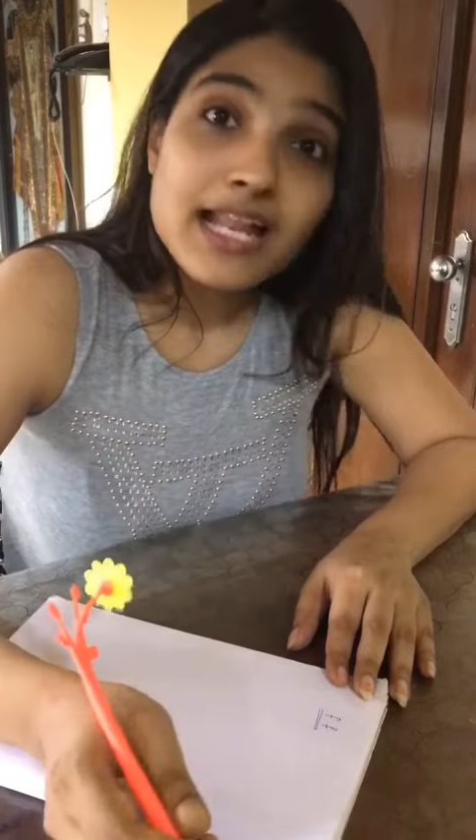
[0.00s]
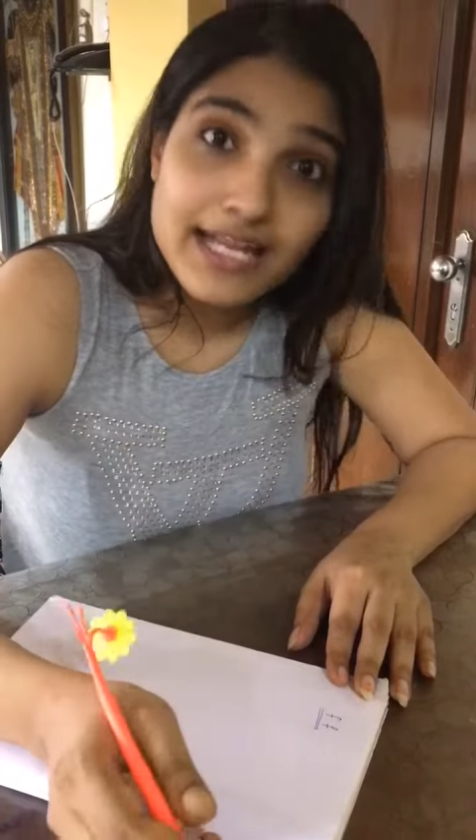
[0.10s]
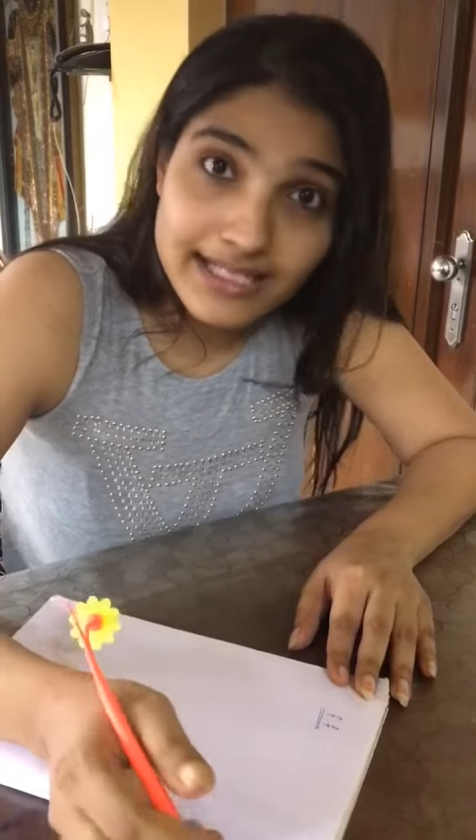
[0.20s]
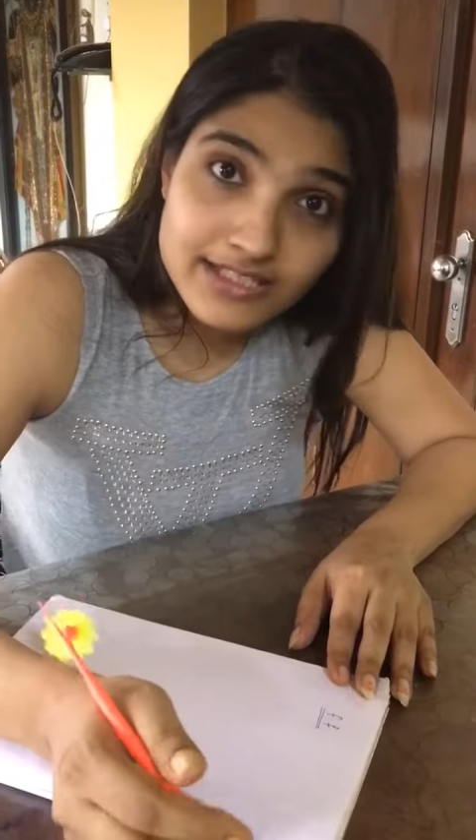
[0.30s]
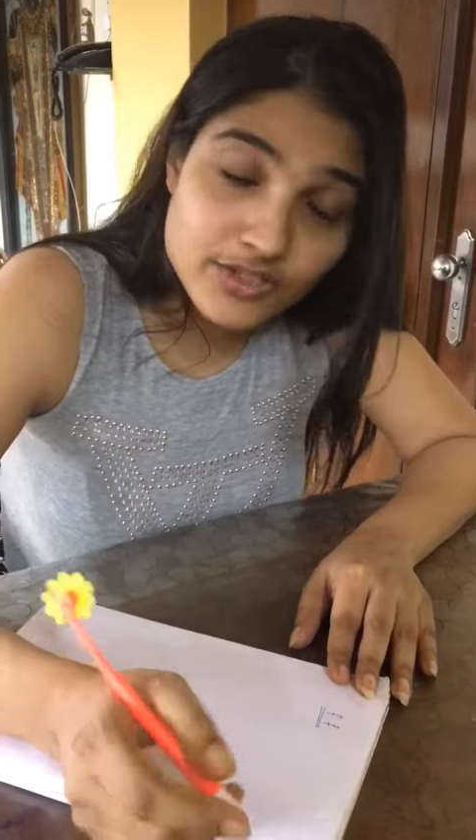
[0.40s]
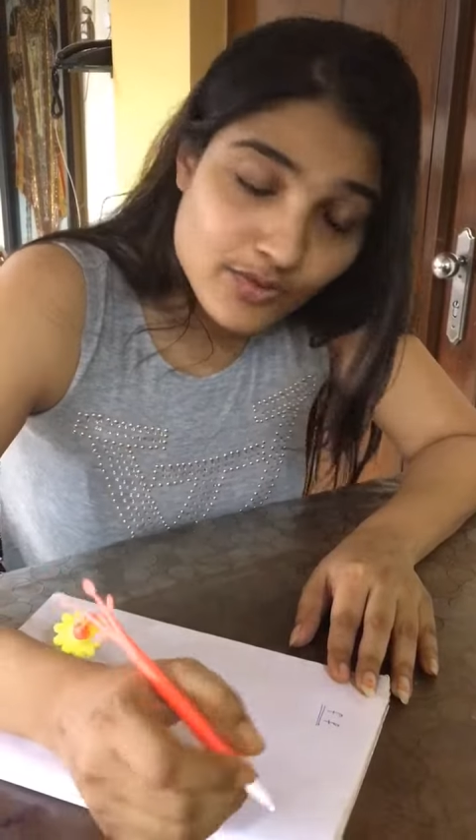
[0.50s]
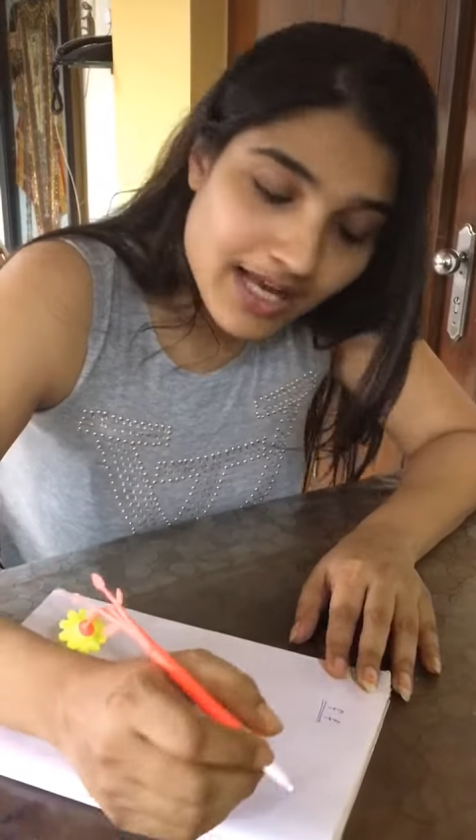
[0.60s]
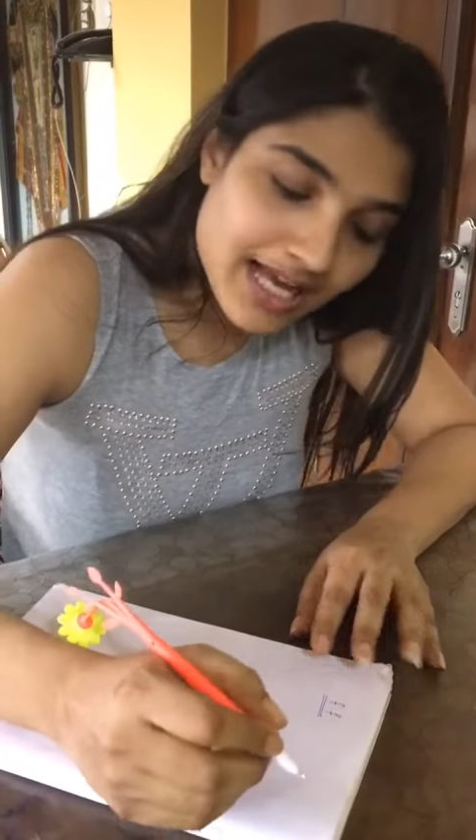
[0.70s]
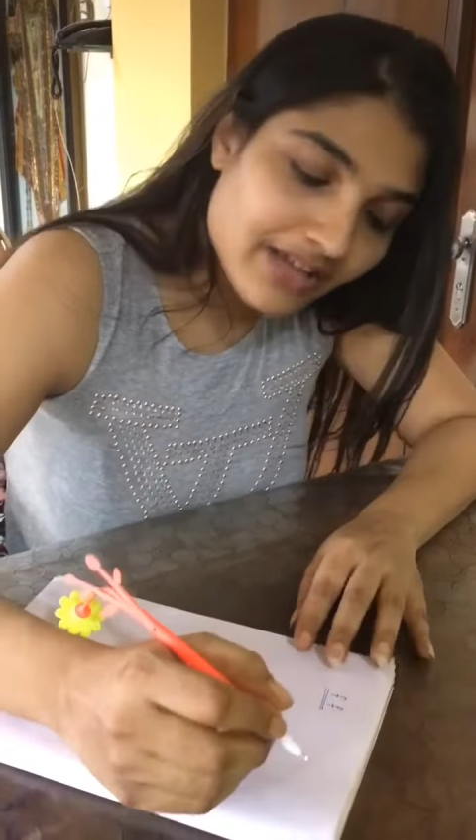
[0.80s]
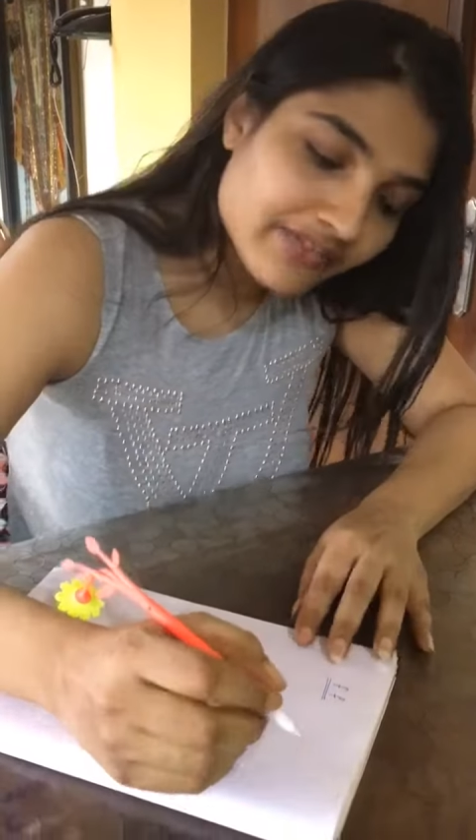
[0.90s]
Next you
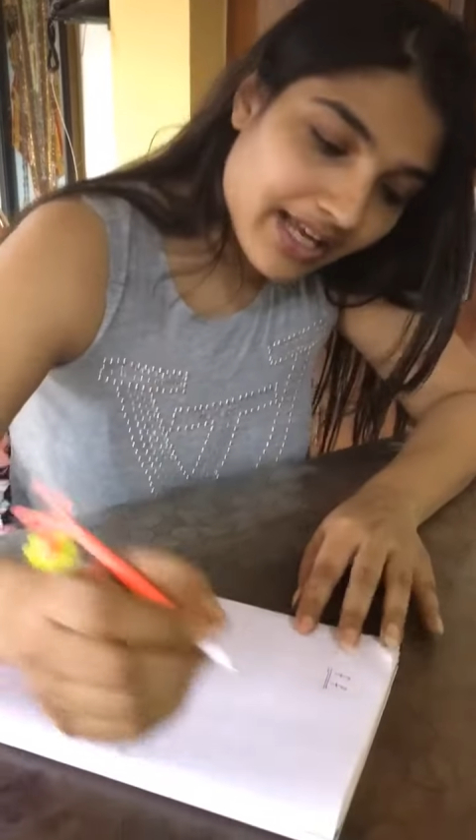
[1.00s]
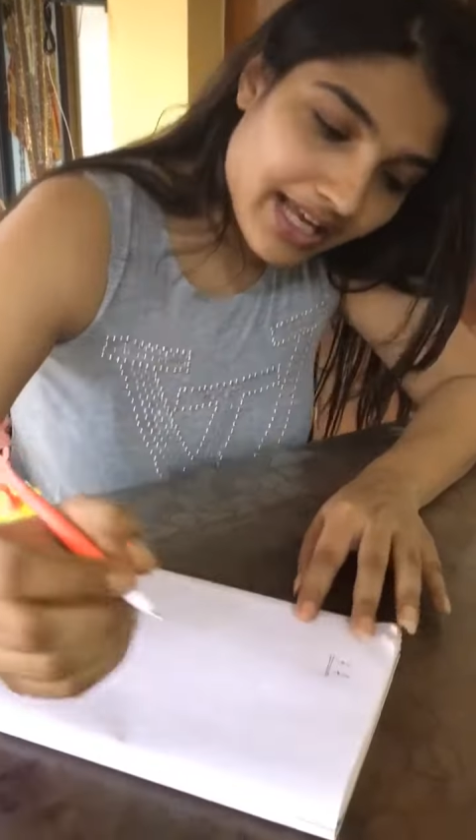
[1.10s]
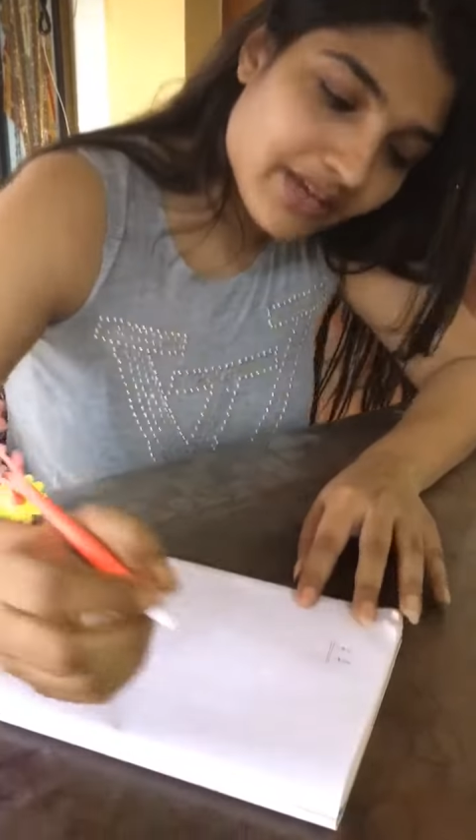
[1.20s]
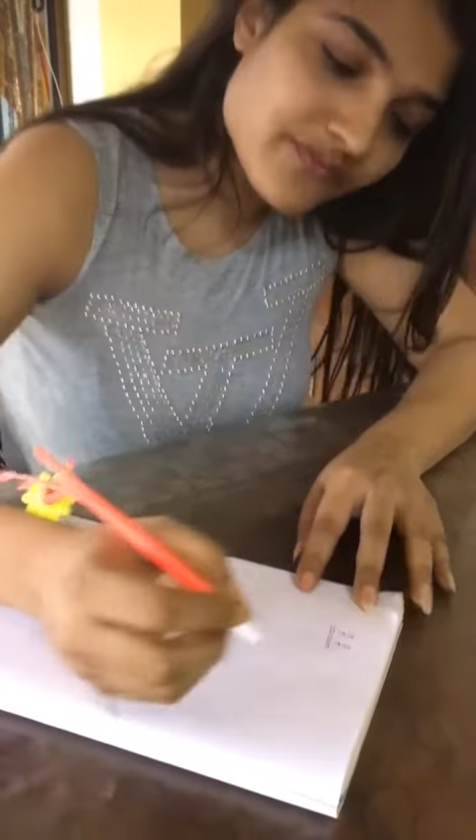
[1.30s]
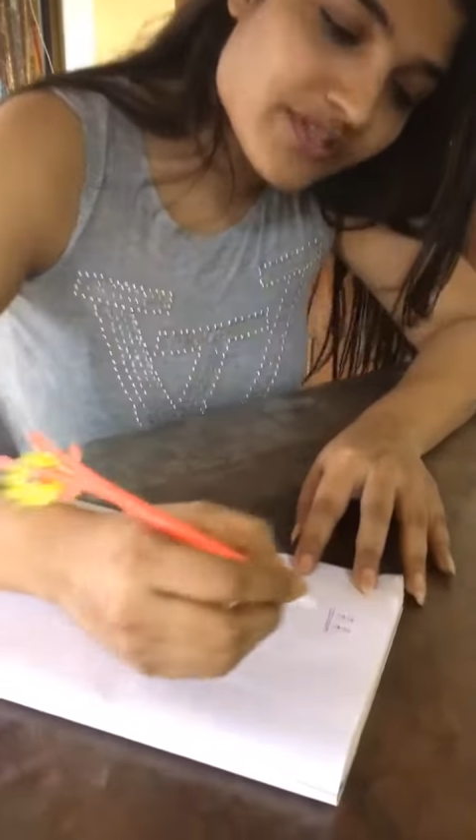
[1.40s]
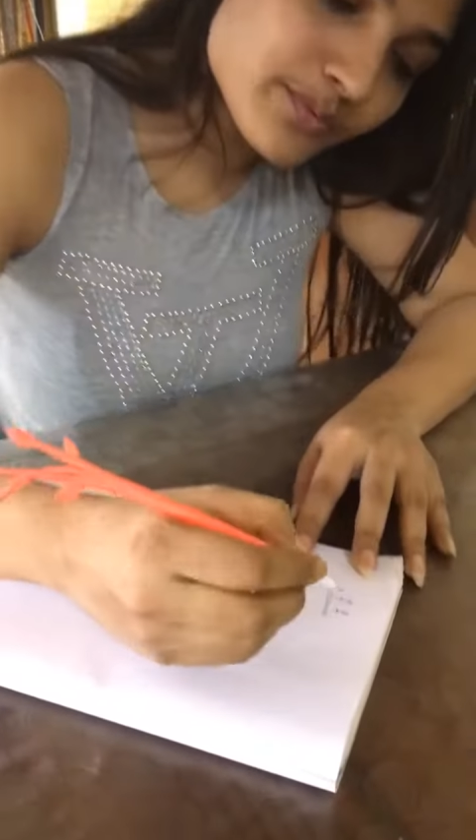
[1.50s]
have F's,